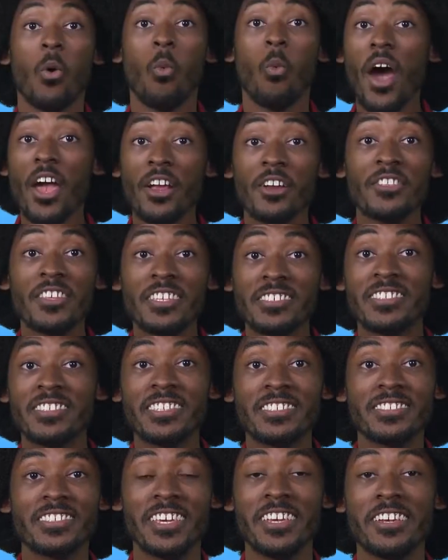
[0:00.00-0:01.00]
Why are these
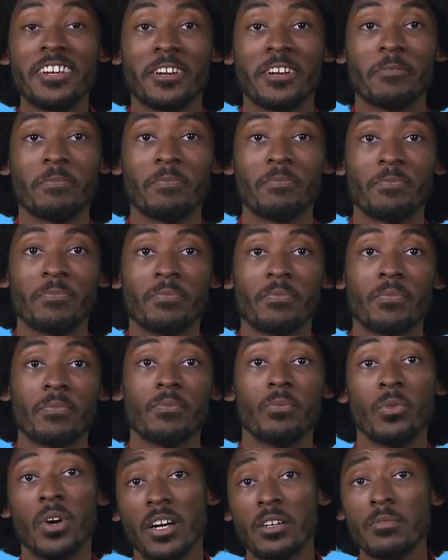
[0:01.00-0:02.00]
things here?
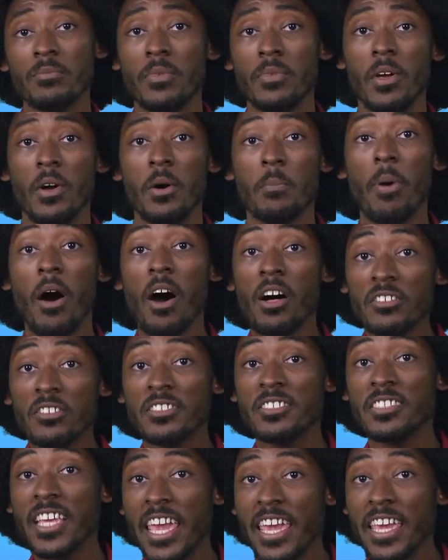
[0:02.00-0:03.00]
Well, Paul's
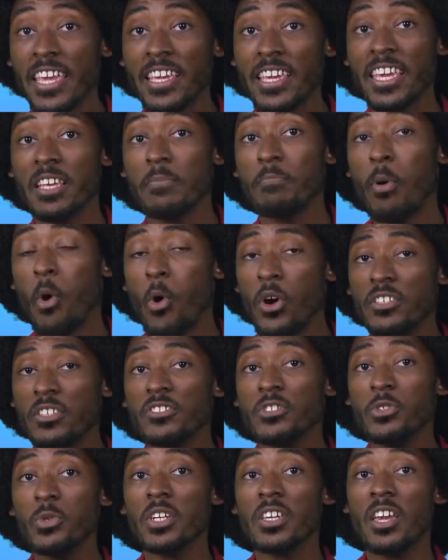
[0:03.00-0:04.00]
saying it
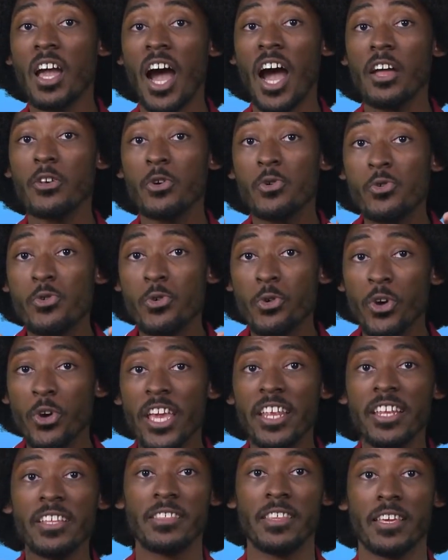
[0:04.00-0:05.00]
points to a God who
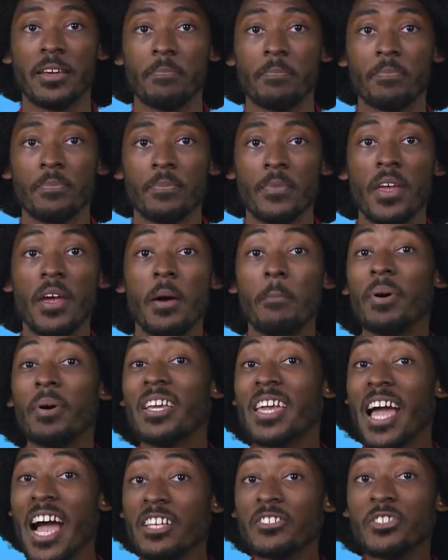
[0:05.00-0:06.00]
created them.
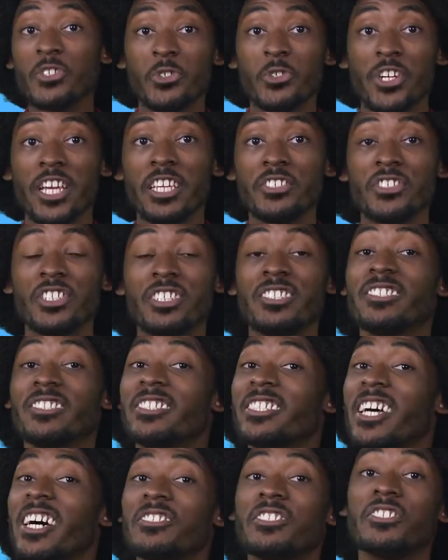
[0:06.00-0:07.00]
But God's
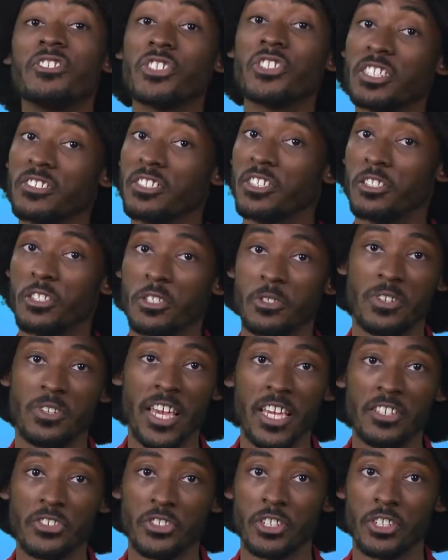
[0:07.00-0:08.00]
creation doesn't just include
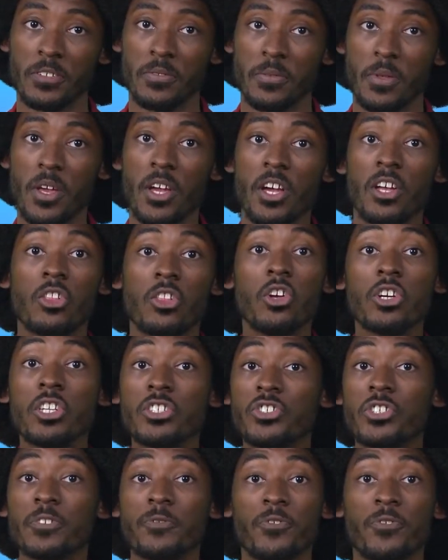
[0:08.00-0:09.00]
nature. Look
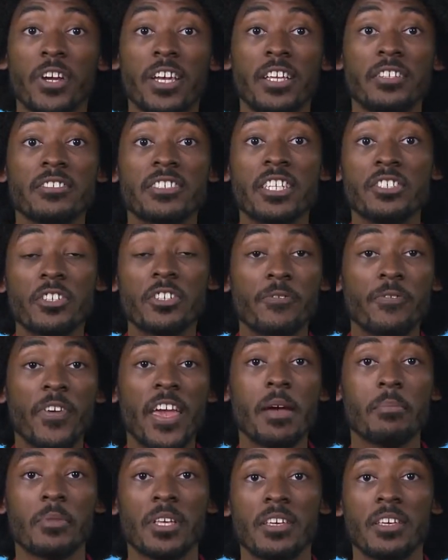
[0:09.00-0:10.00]
at your friends and your
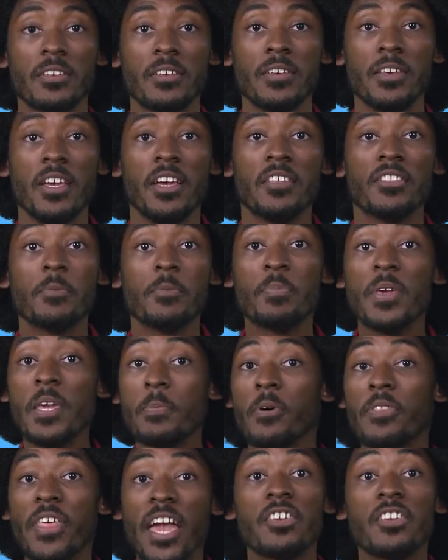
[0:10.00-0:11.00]
family, the
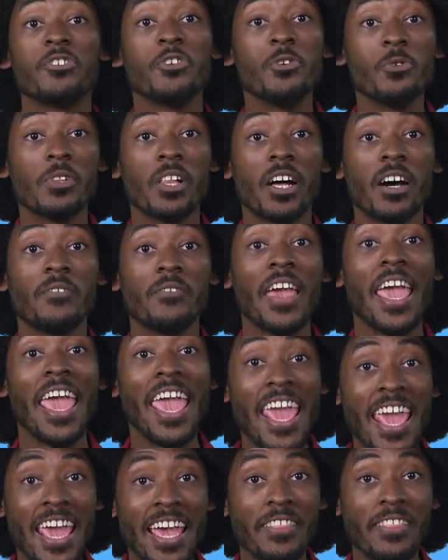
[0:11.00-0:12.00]
people that you
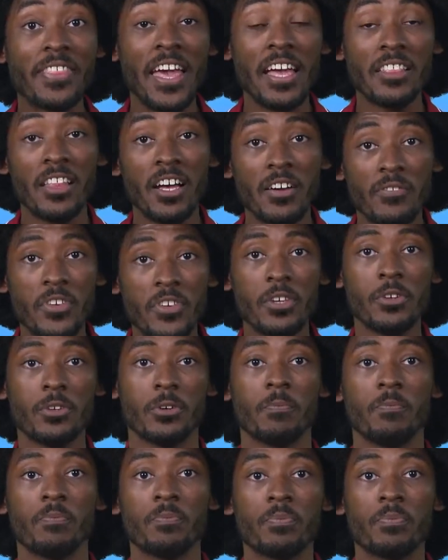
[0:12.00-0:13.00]
love and that love
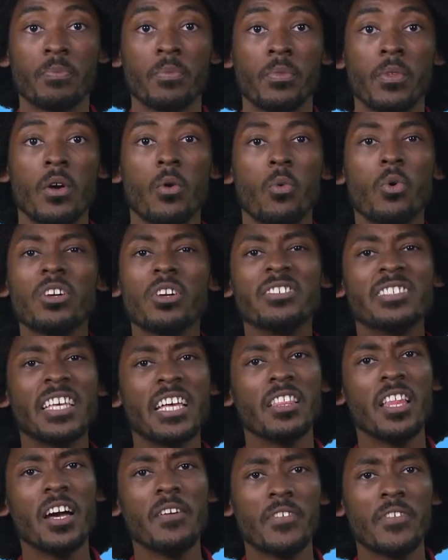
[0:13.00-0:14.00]
you. Where does
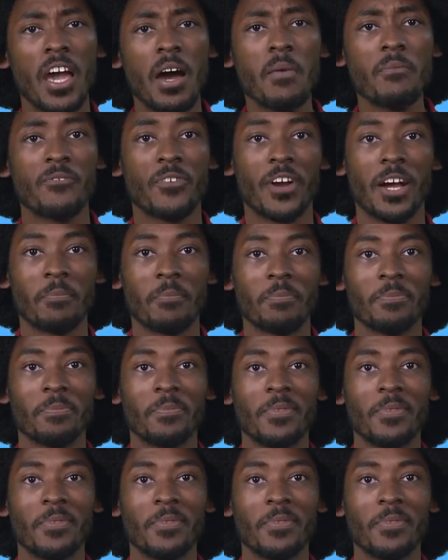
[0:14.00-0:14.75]
that love come from?